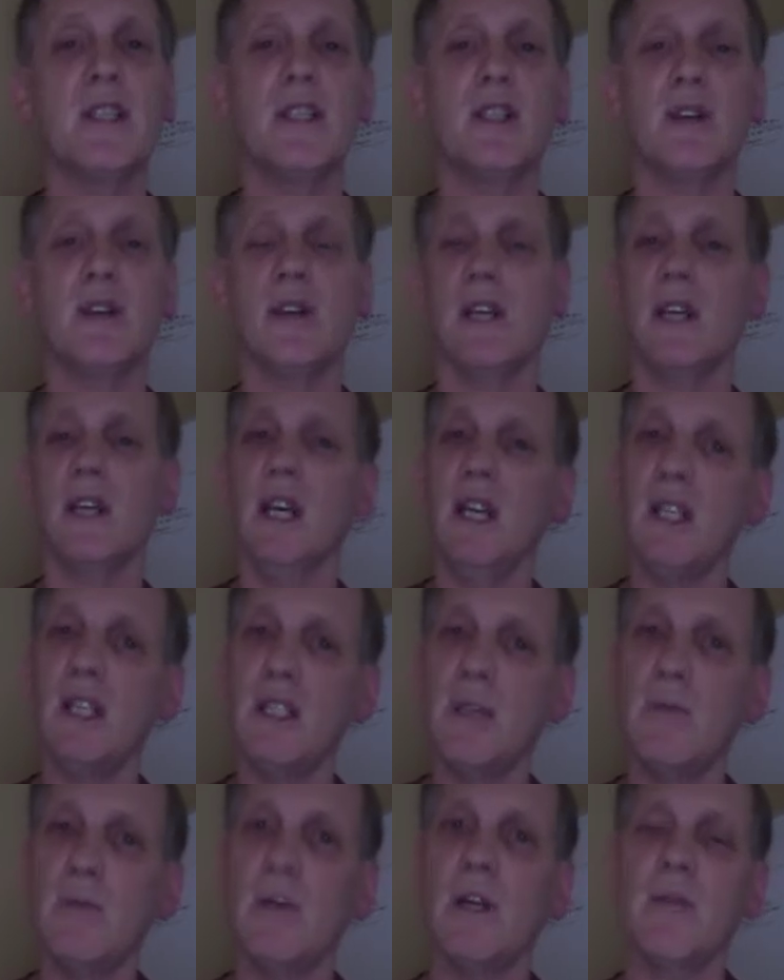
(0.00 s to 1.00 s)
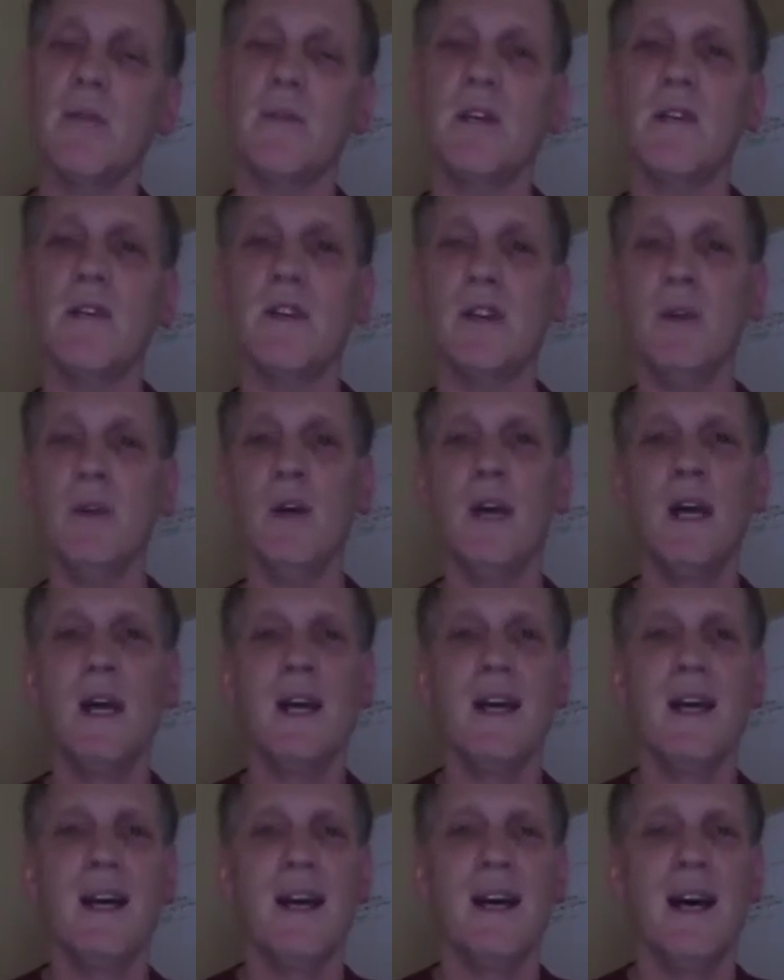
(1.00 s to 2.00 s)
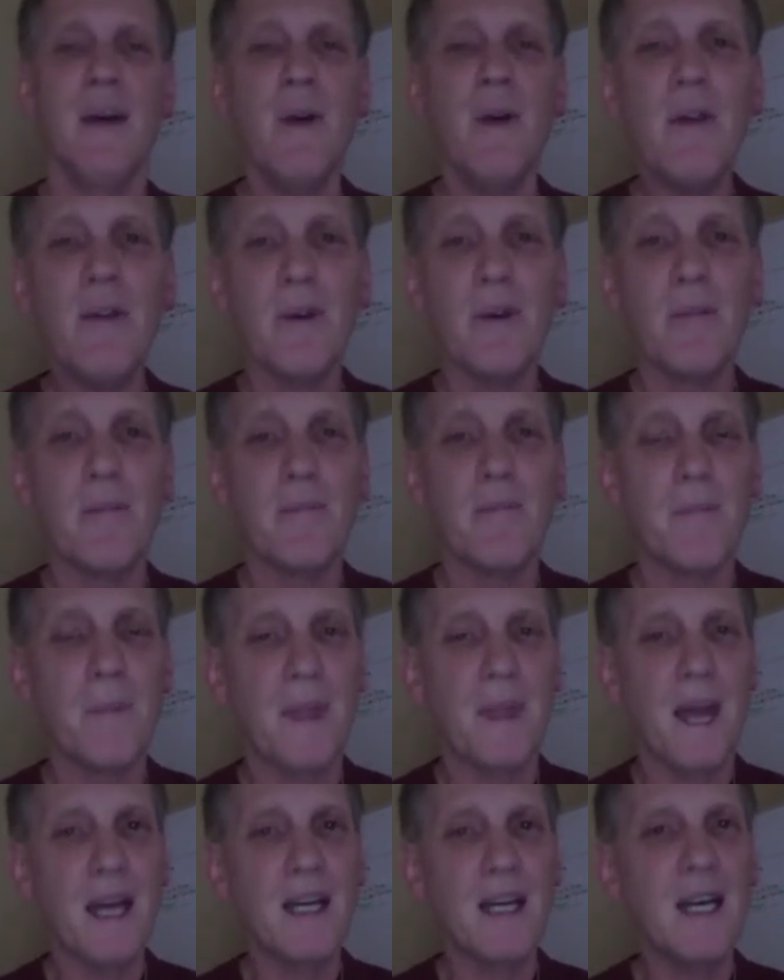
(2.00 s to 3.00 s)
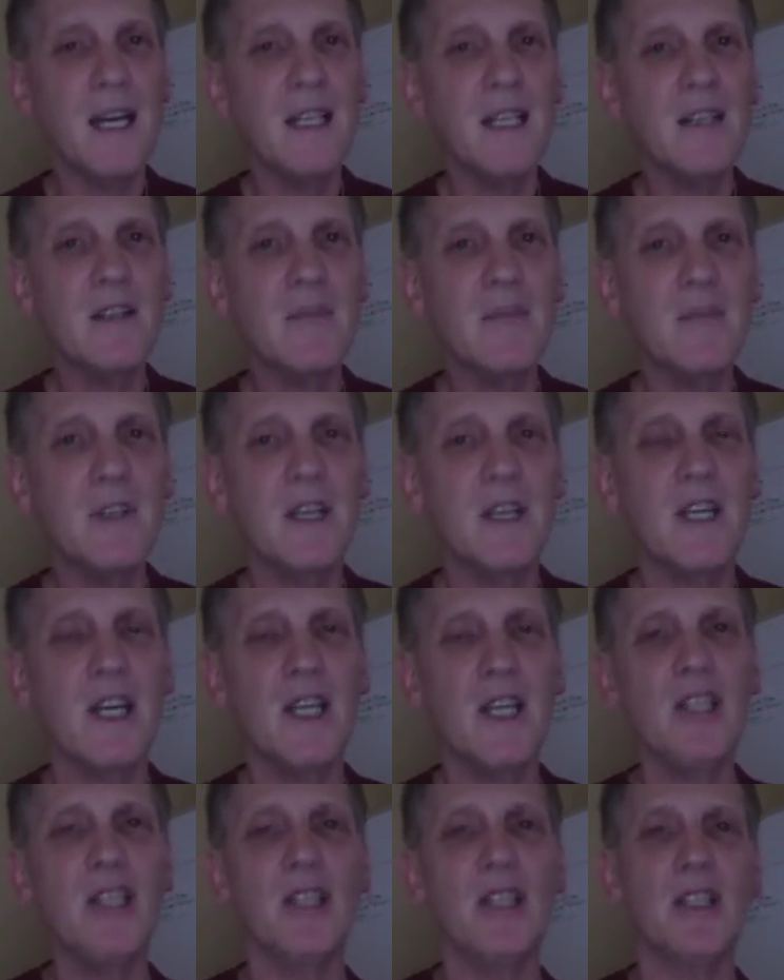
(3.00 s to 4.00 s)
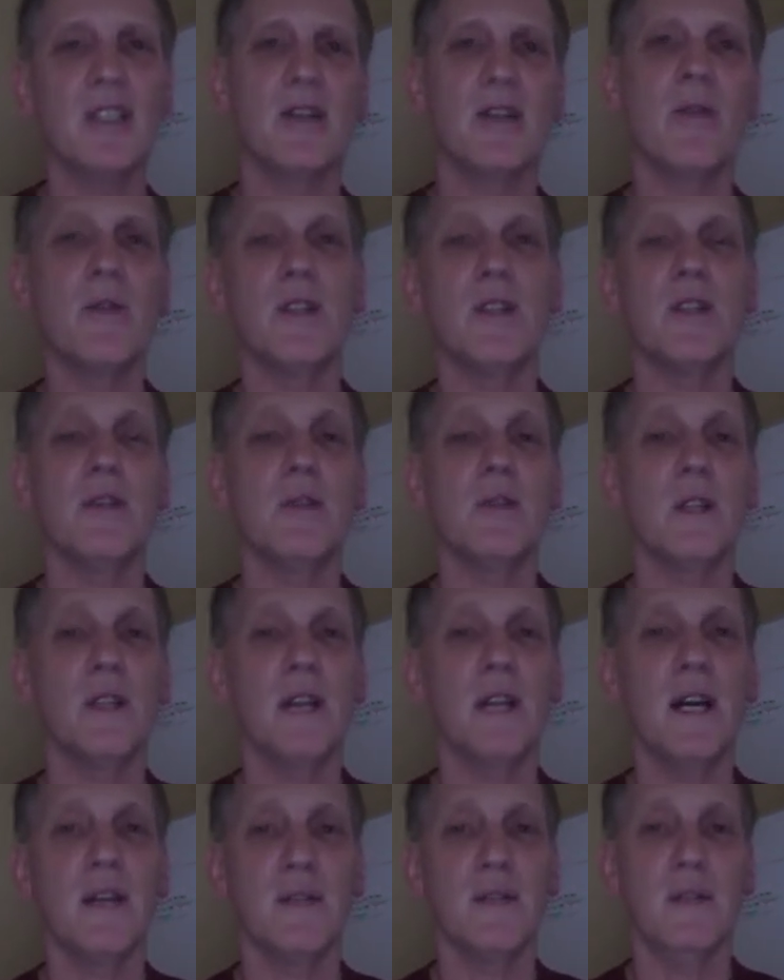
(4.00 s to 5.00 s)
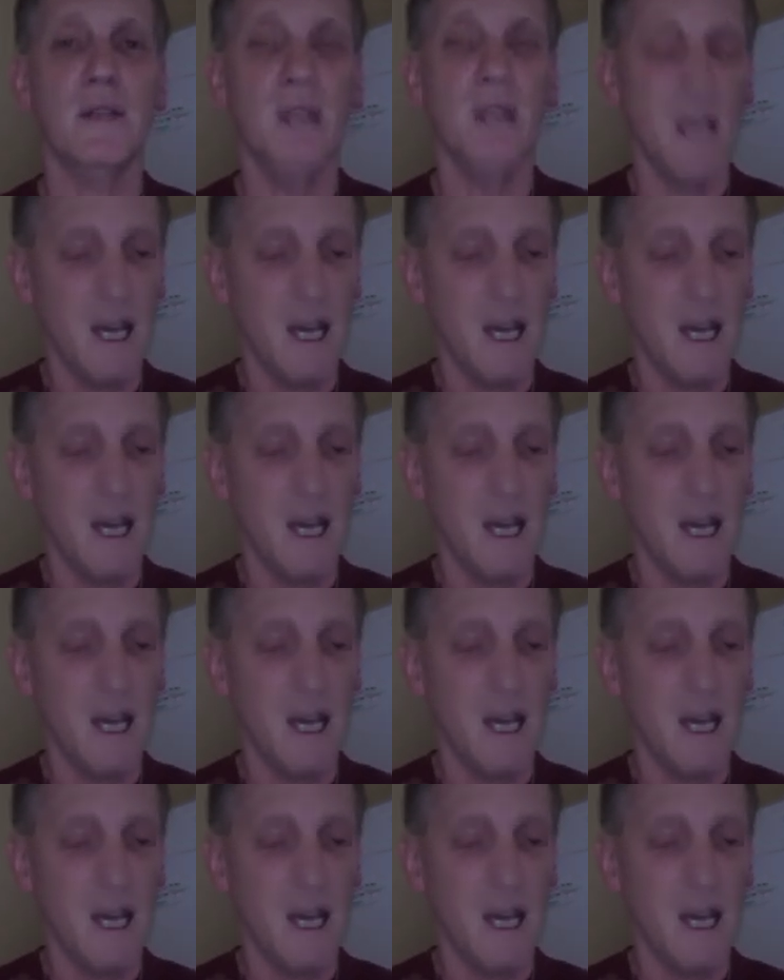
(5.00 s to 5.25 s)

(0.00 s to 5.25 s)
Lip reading: You're engaged in what I'm giving you. However, that kind of communication is always unilateral.